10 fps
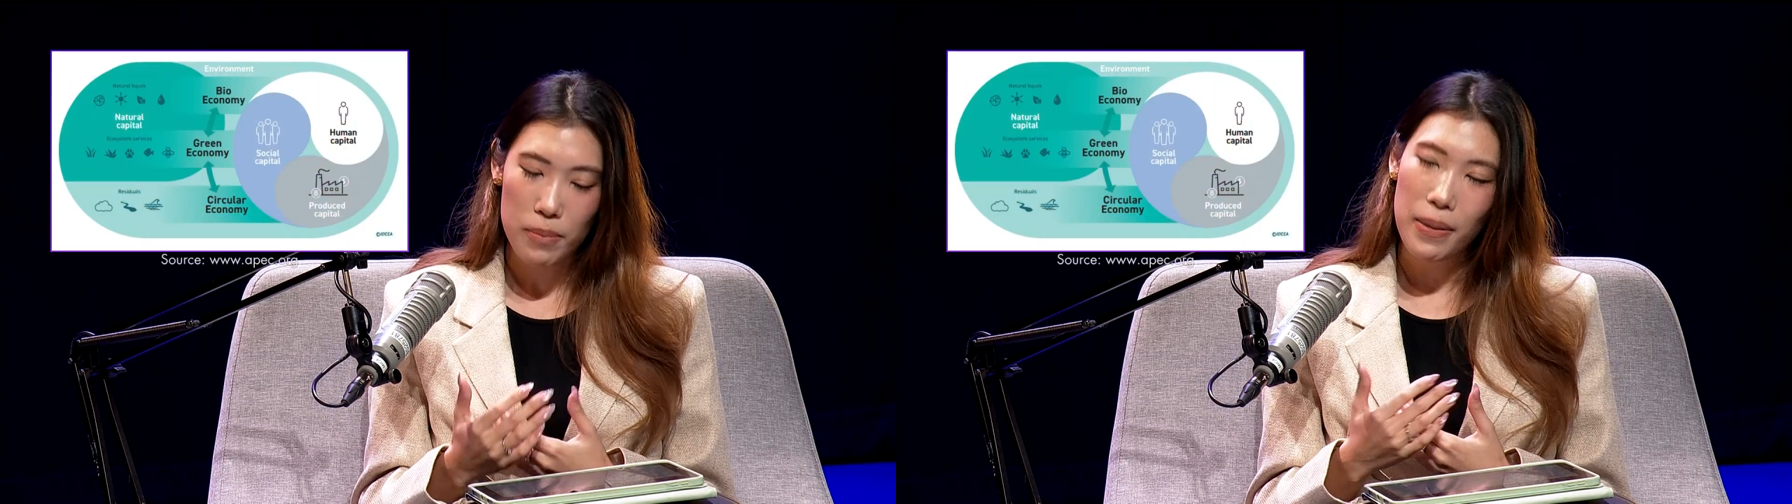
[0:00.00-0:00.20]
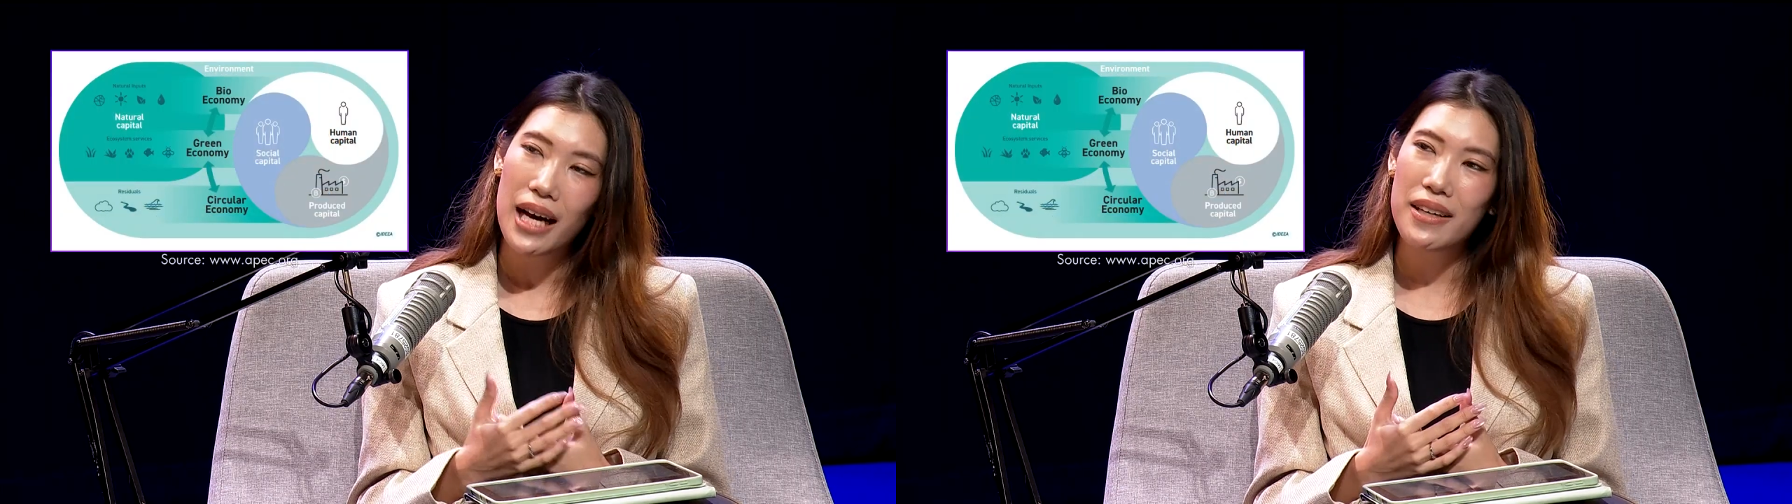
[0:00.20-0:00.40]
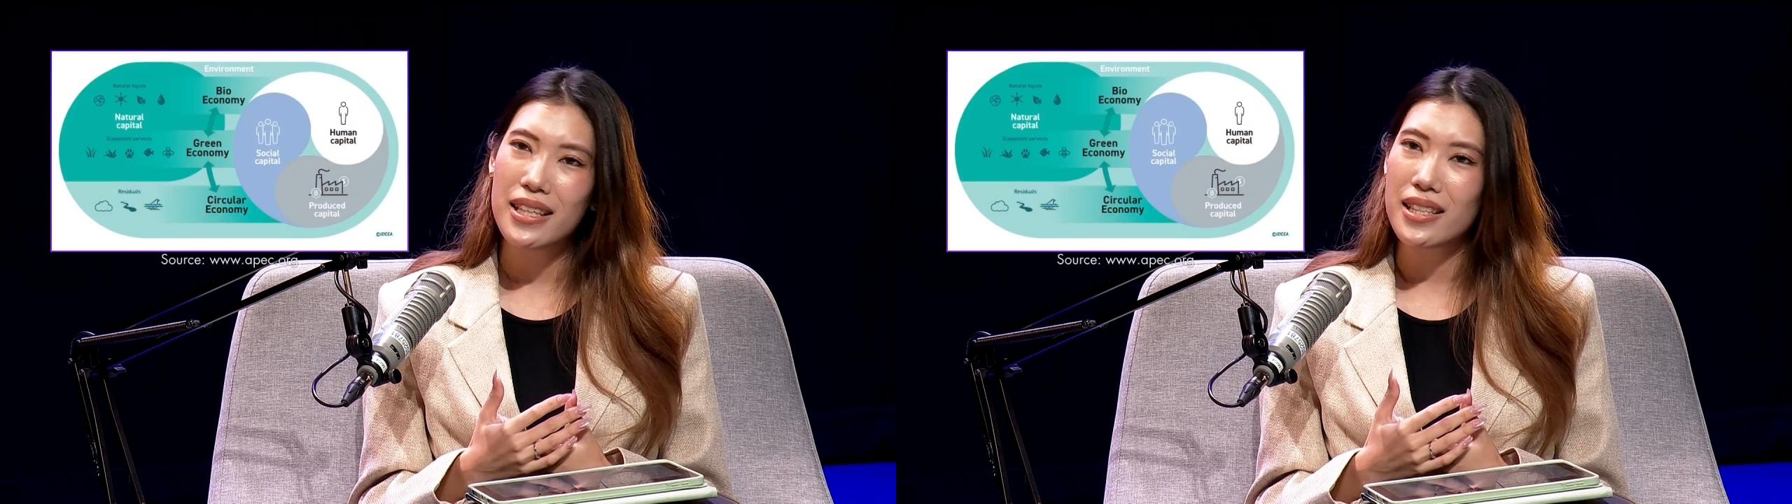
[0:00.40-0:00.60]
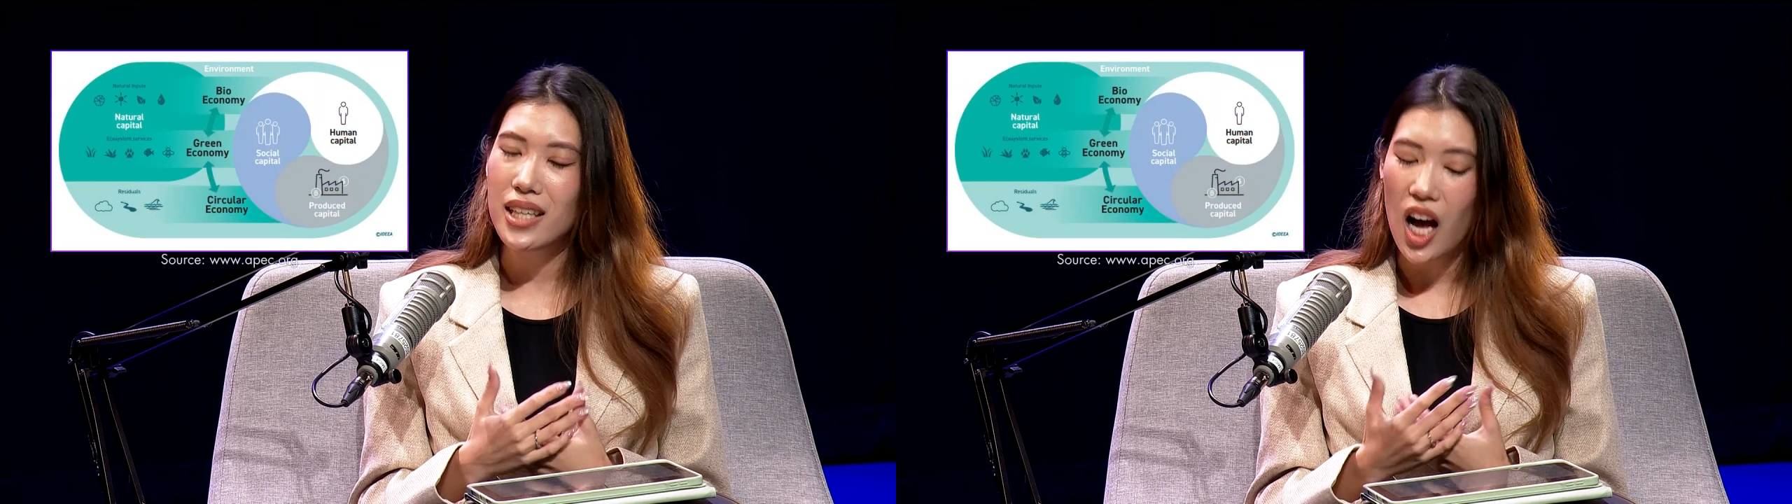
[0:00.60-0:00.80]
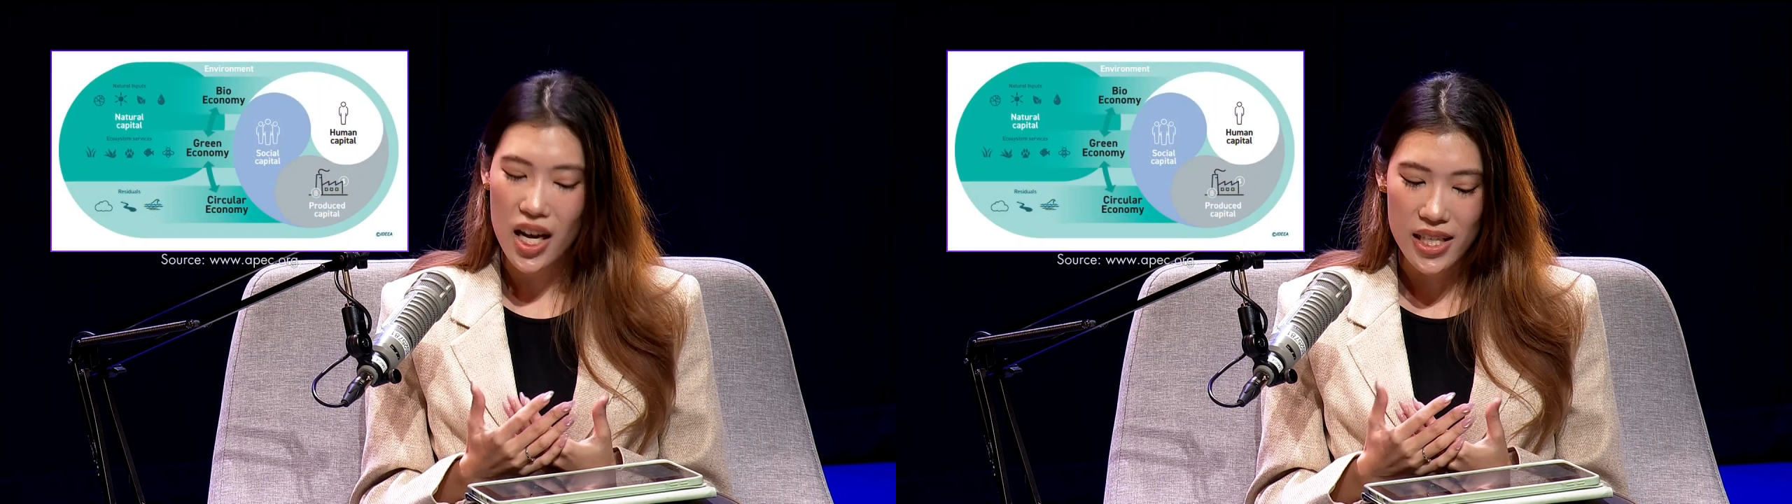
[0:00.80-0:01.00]
pioneered the
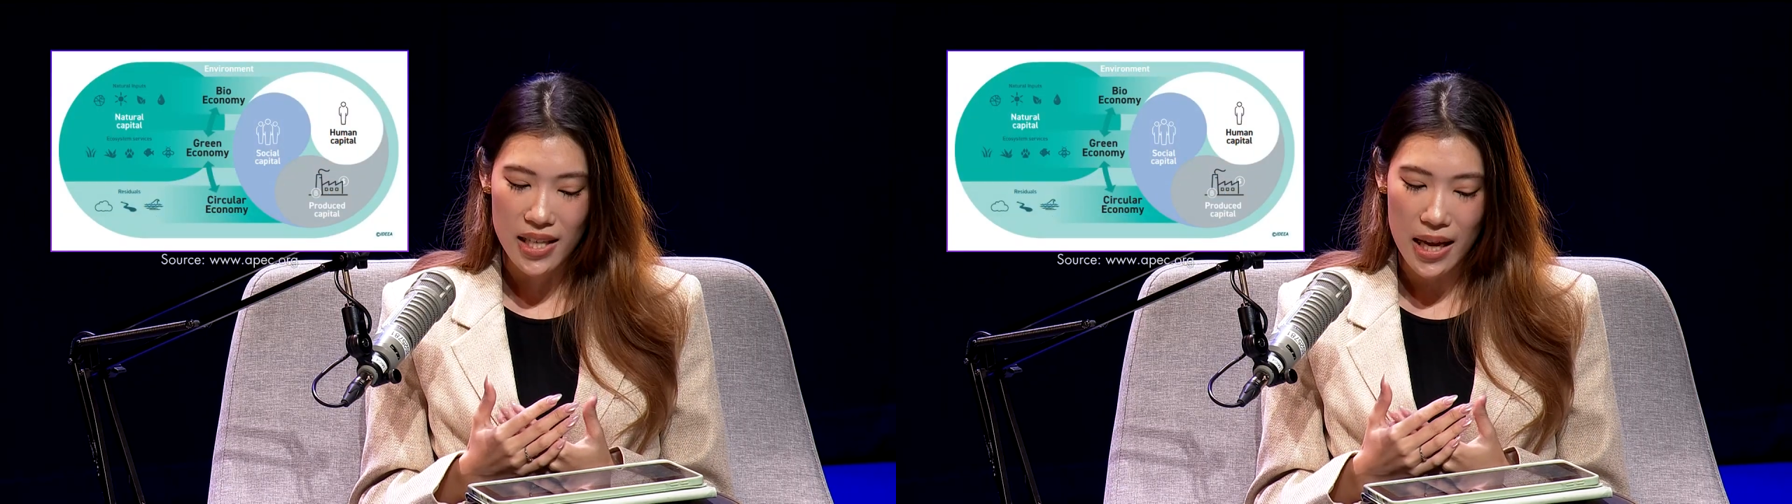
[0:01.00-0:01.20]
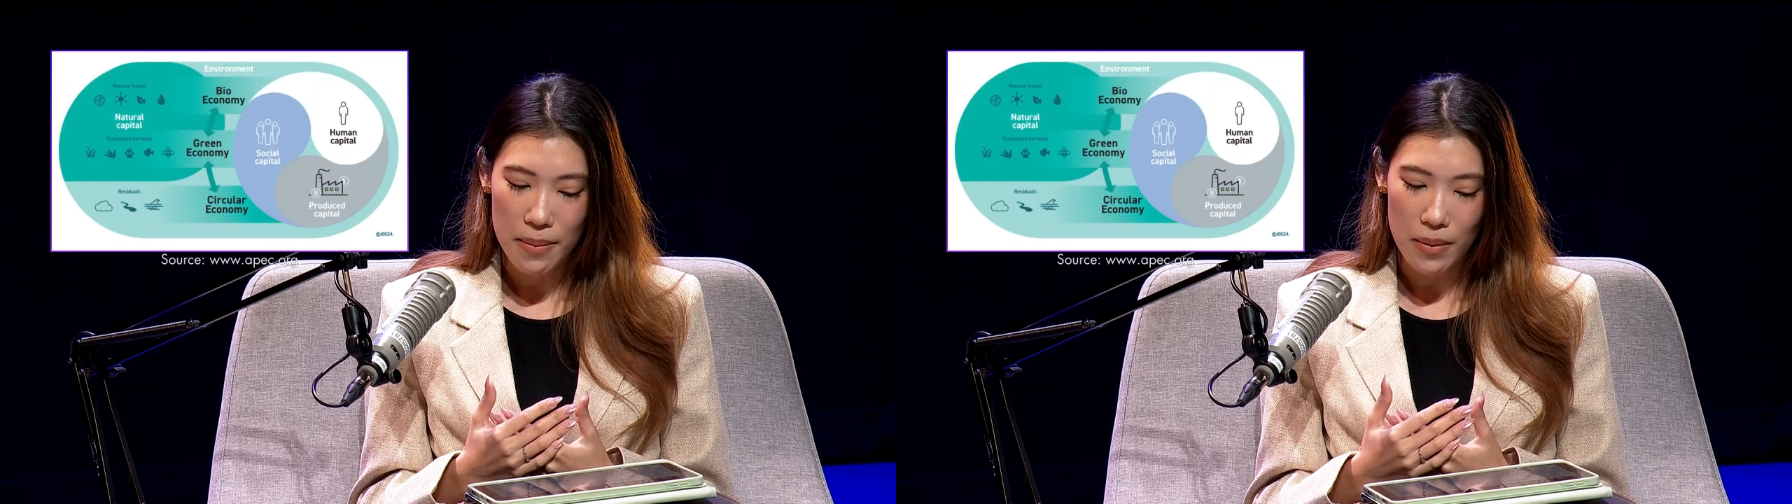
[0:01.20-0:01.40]
concept